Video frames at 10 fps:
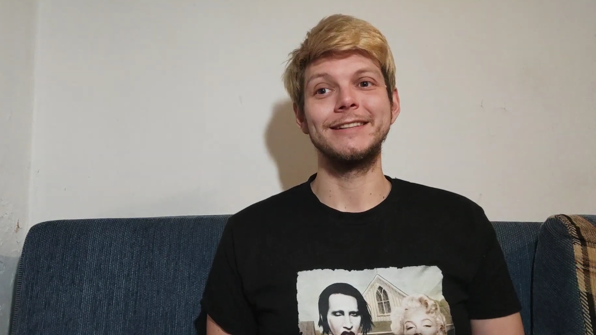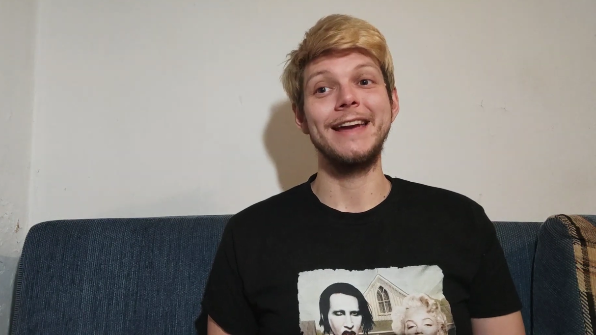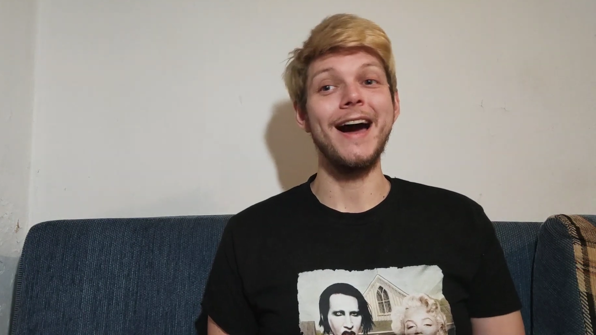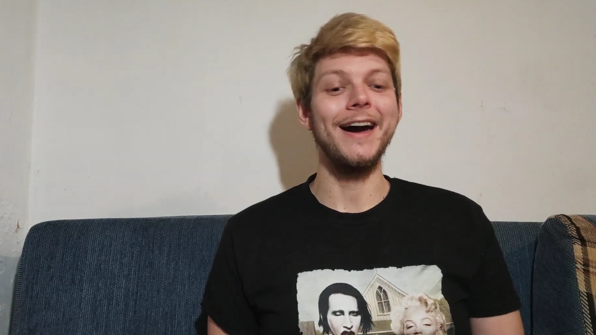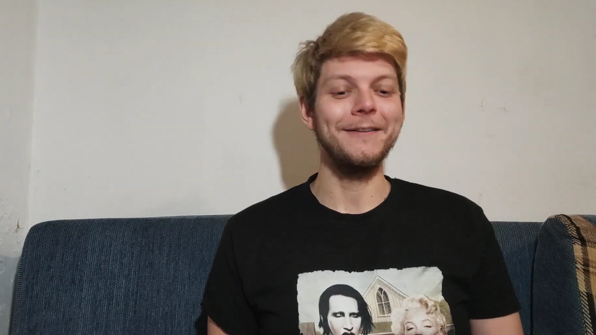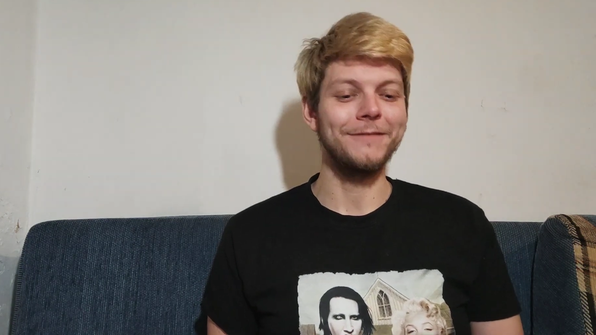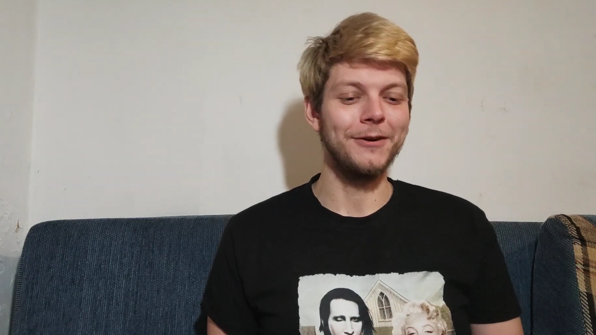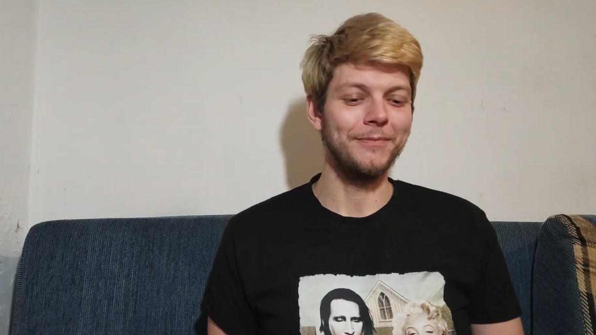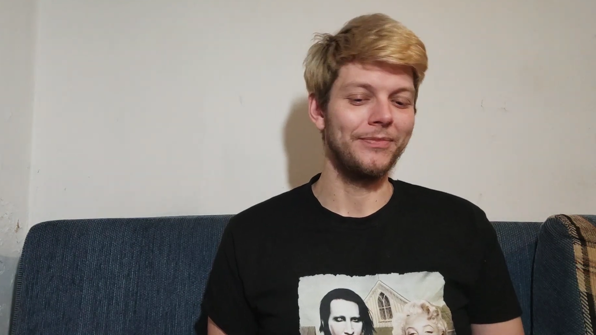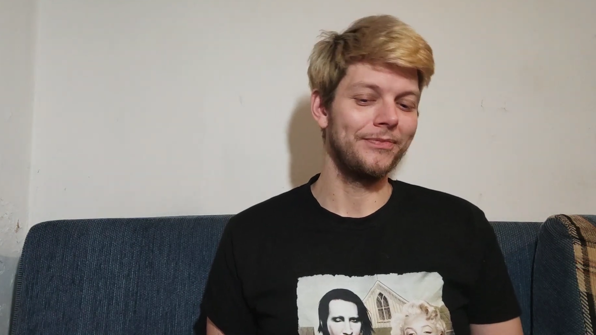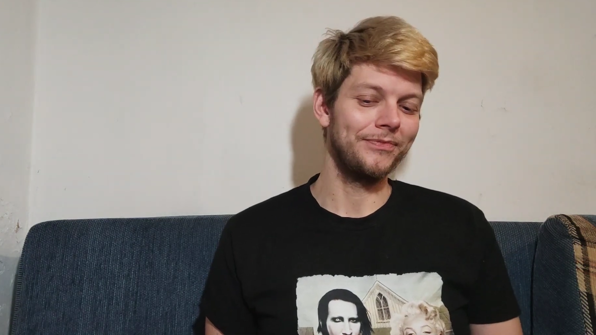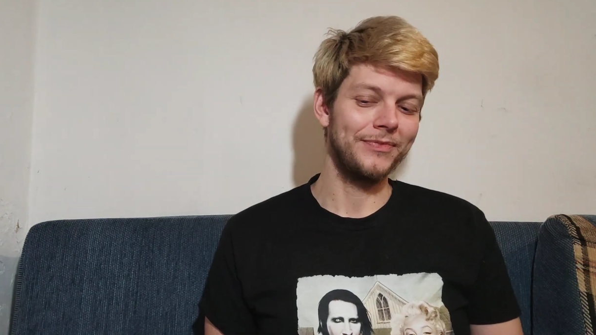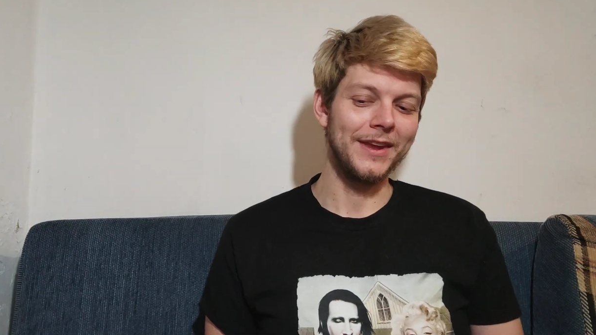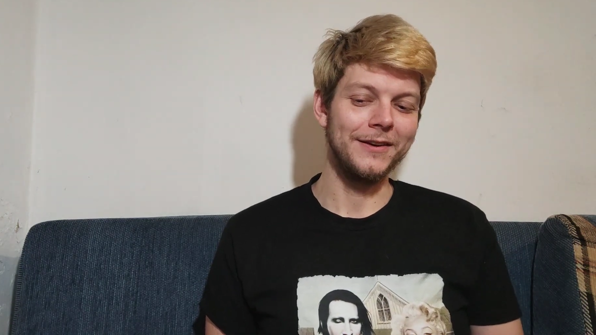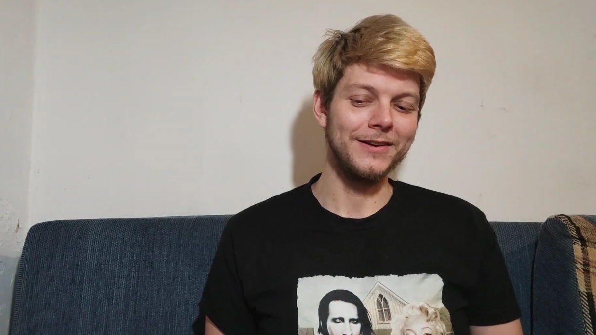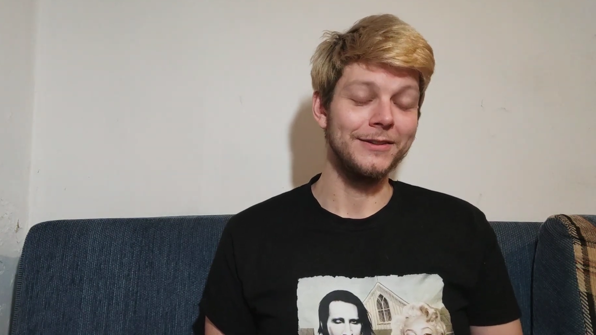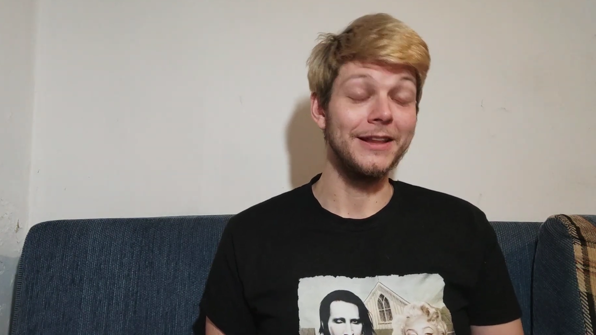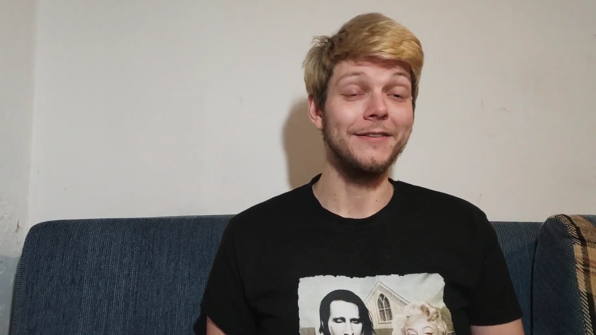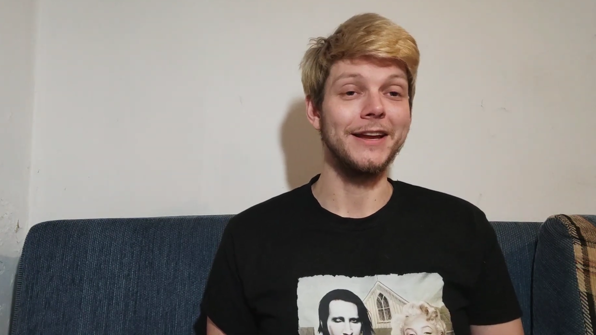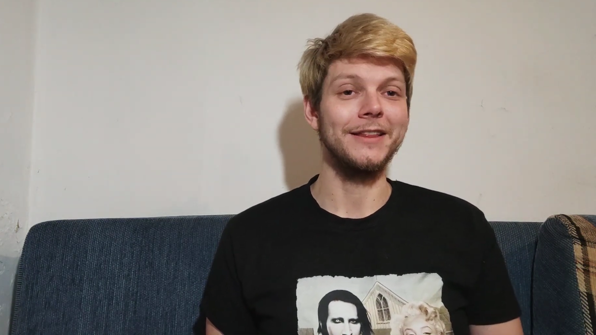guy from
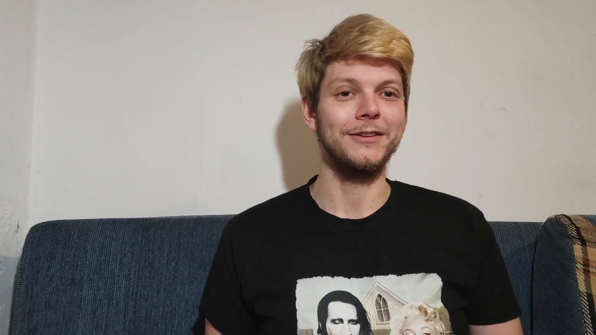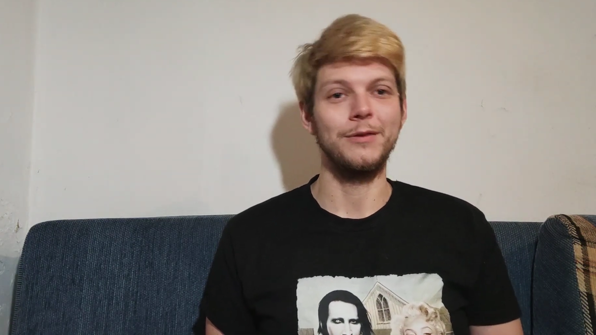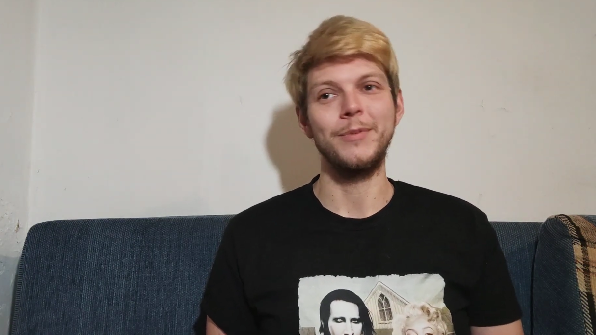living in the